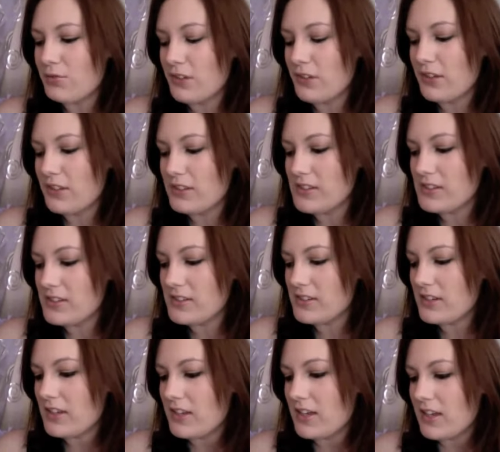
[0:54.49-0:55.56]
first,
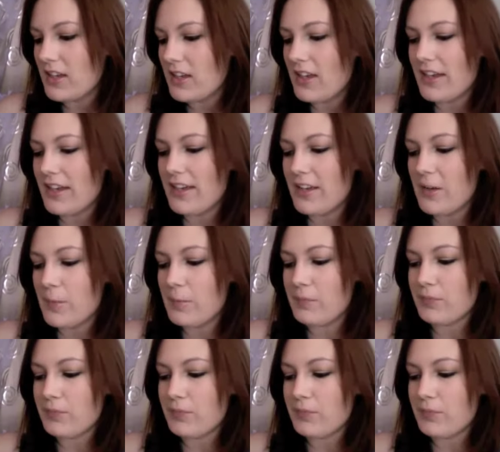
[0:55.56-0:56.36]
um,